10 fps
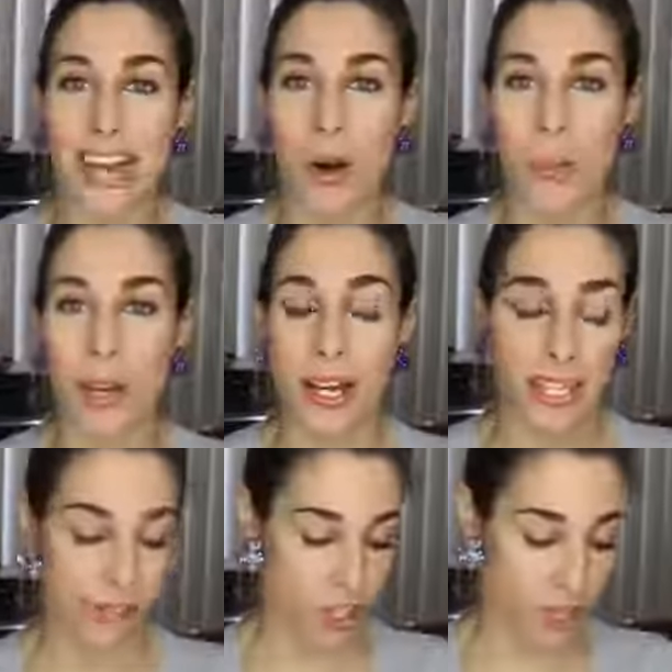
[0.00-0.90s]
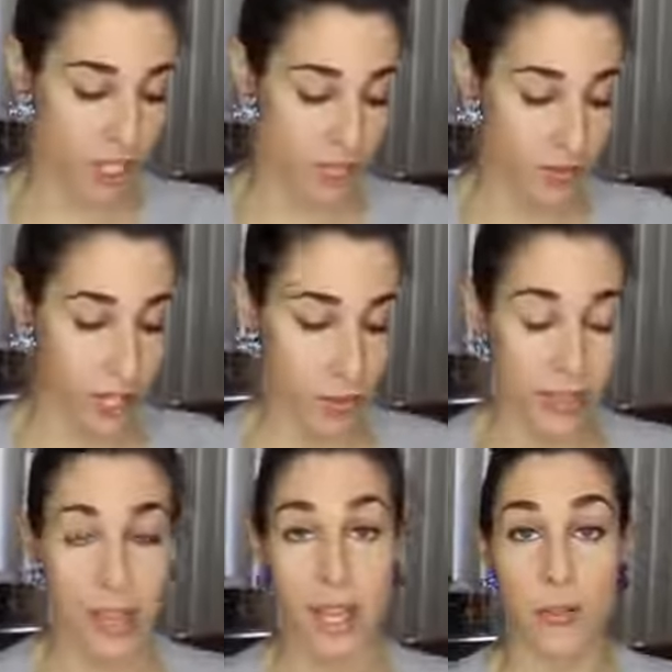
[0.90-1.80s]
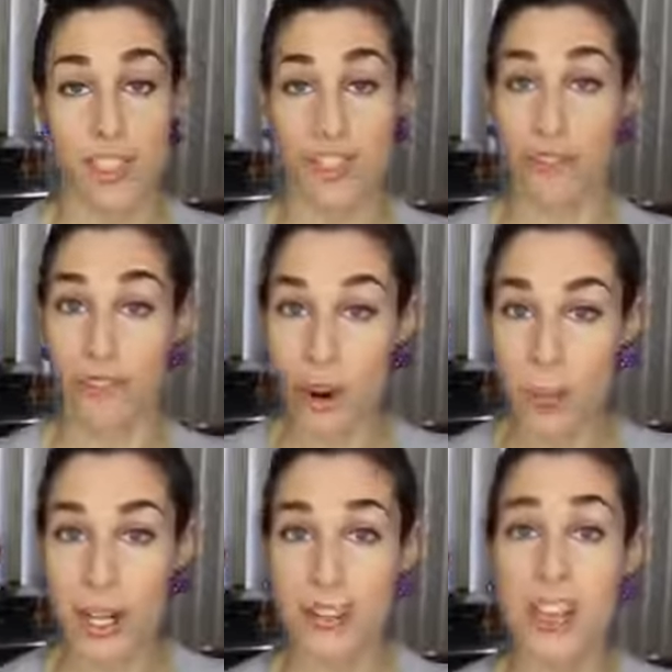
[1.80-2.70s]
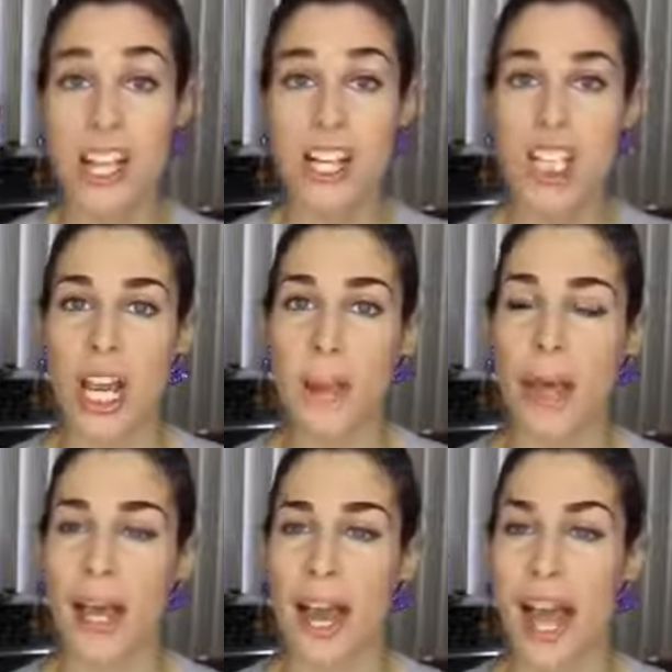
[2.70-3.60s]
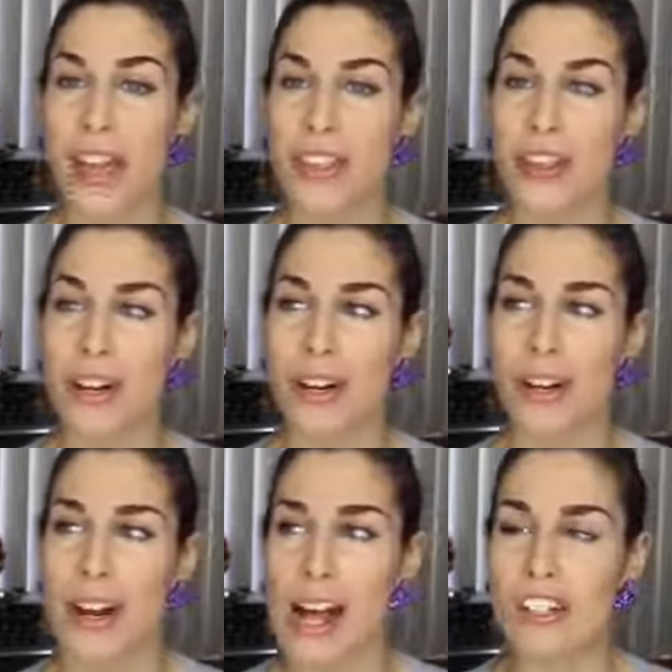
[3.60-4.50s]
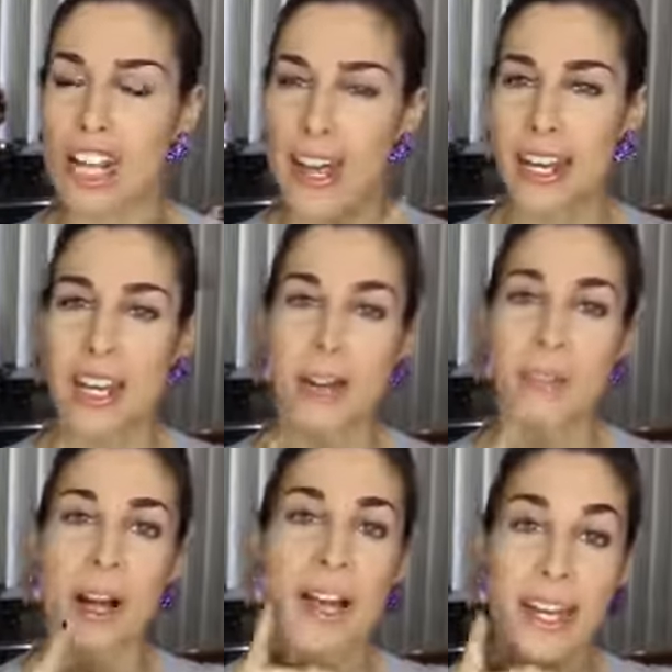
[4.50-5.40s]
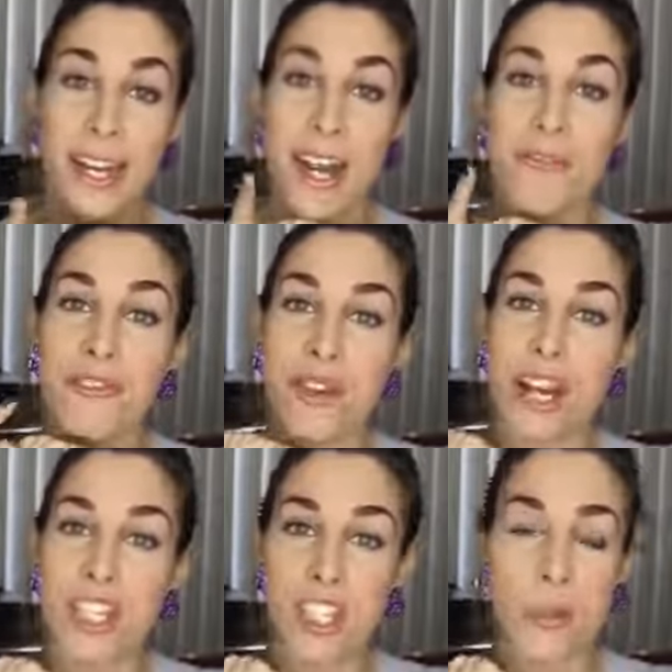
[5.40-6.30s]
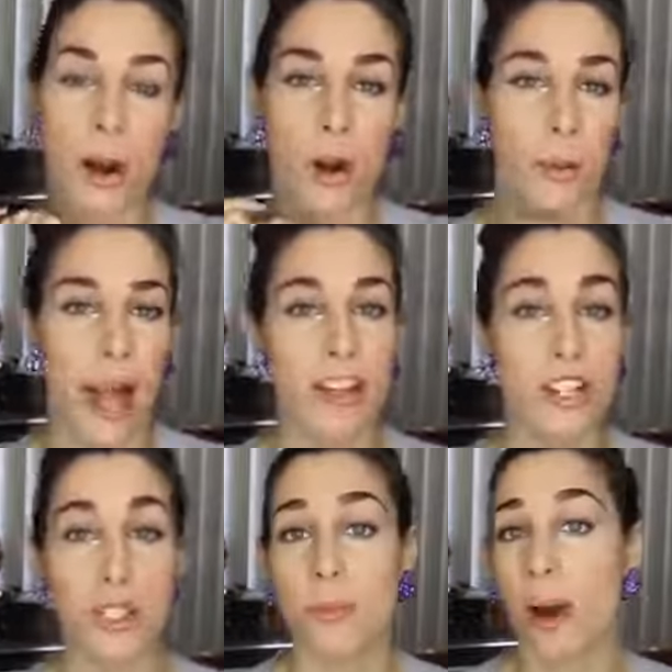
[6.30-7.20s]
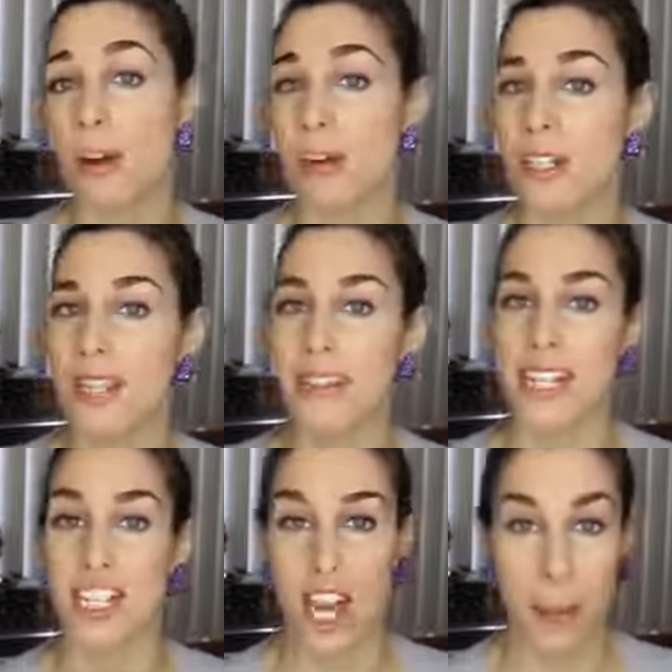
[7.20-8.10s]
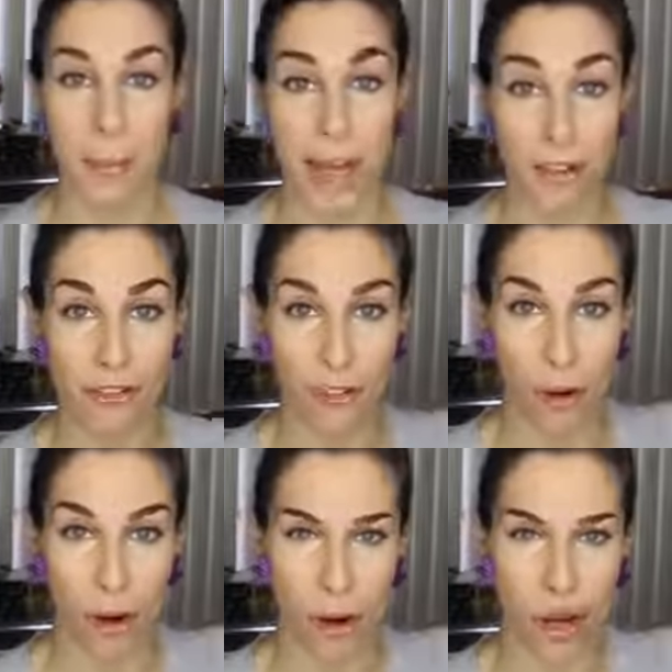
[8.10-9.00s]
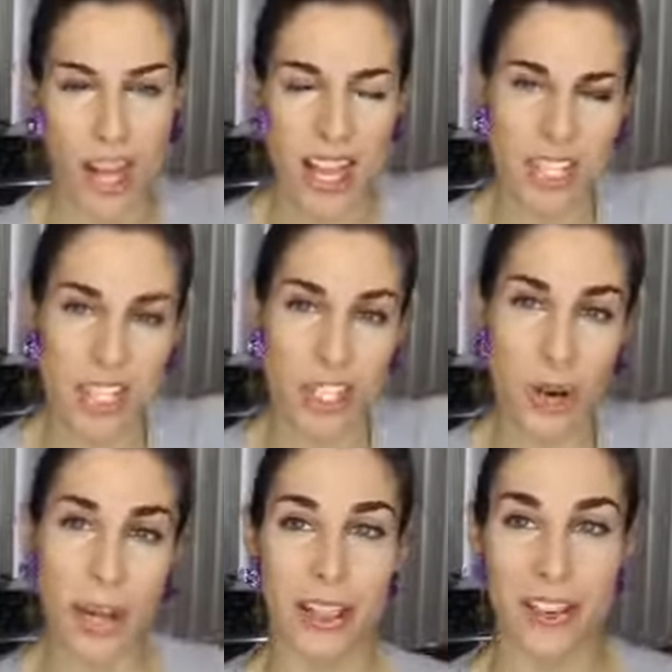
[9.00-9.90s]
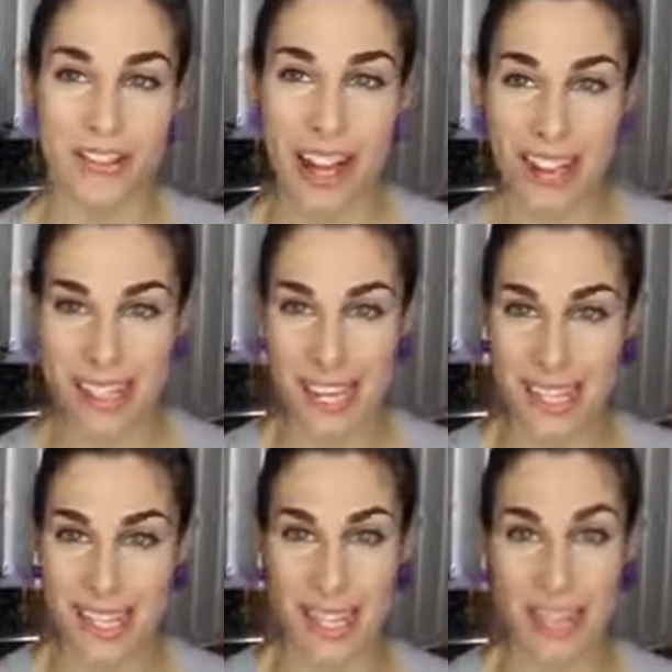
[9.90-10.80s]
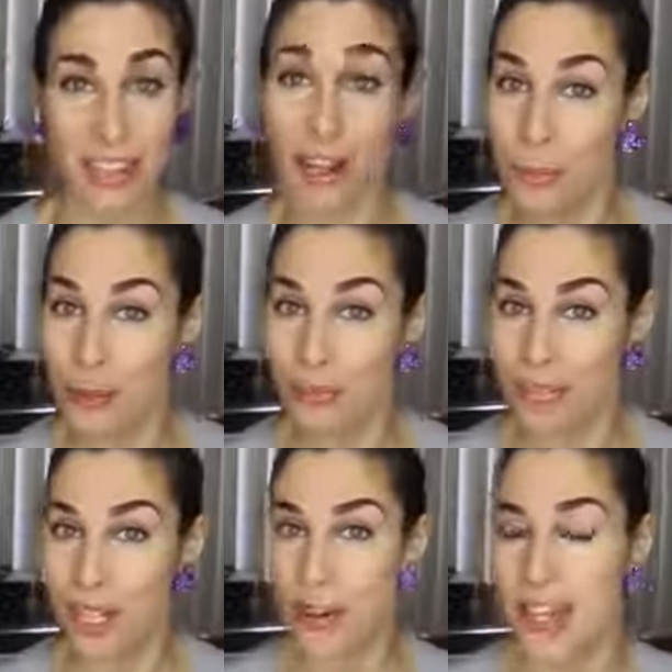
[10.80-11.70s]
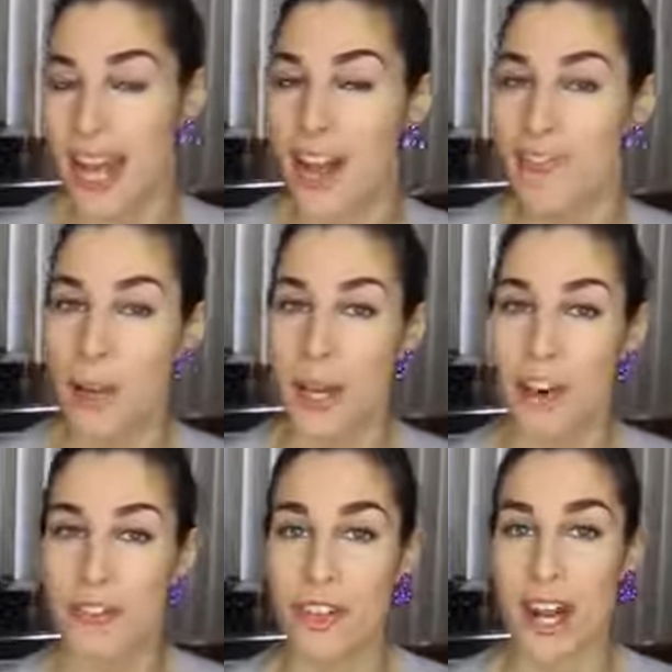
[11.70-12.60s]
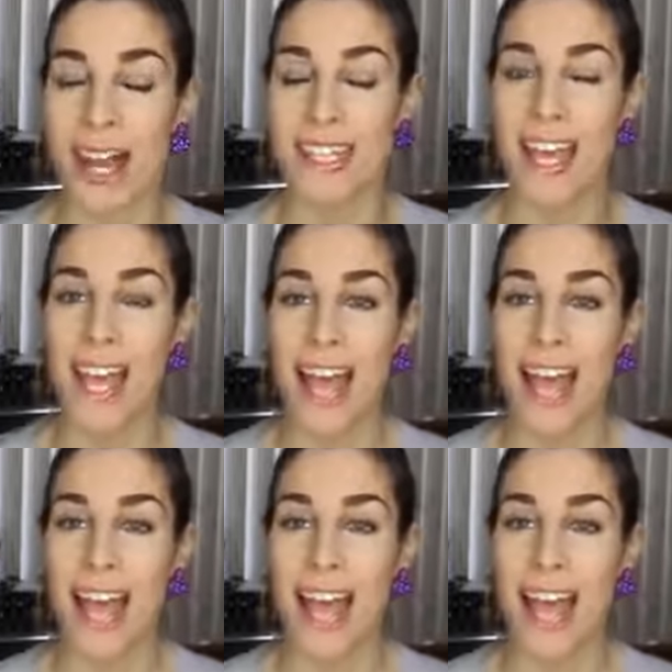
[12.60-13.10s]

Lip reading: I hope you guys have enjoyed this video and that it was informative. Check back either, I'll try to get it up for you guys tomorrow, but either tomorrow or Sunday, check back for just a quick little Valentine's Day lookbook video that I have coming out for you guys.